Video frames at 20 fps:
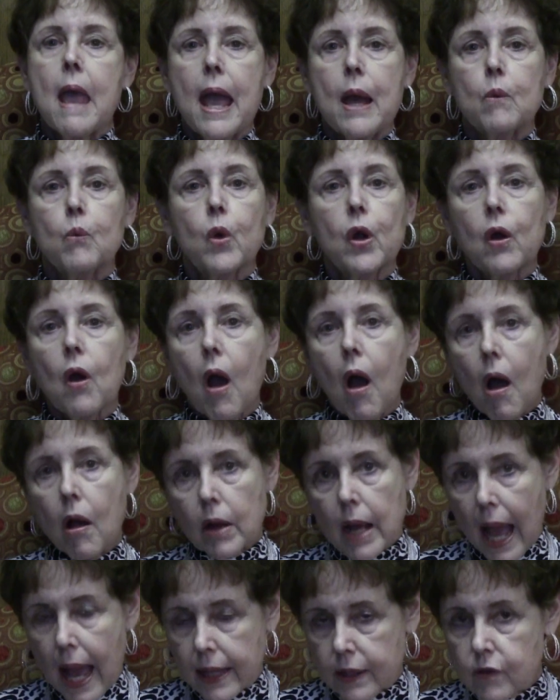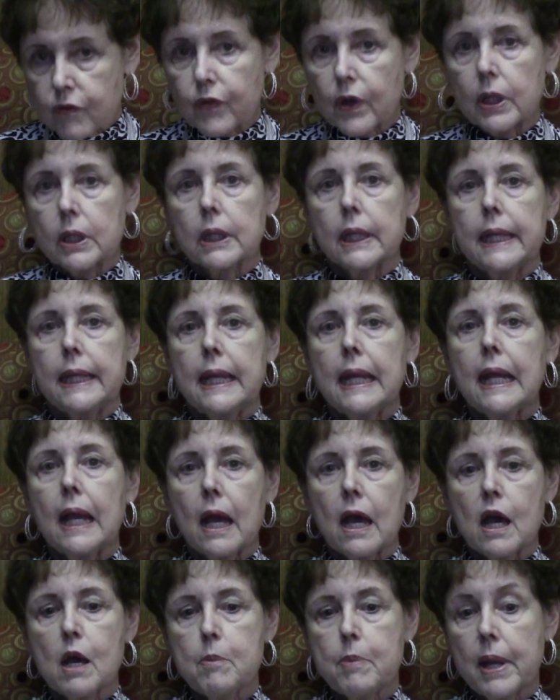and we're all kind of cleaning
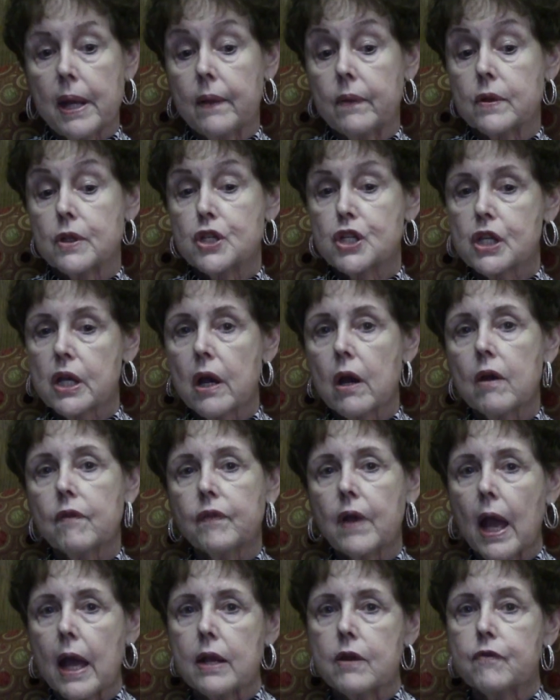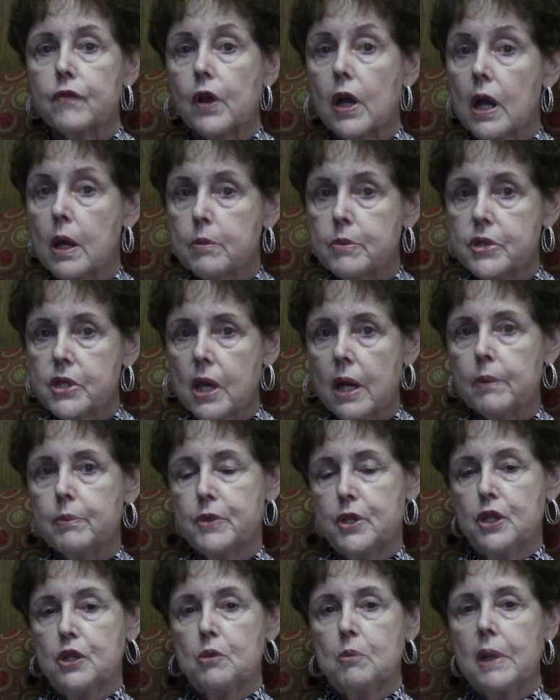up, and the sheriff kind of comes up
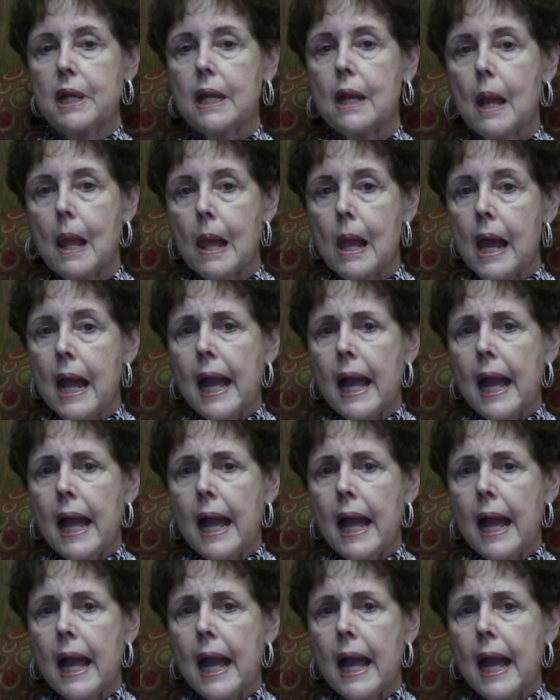to me,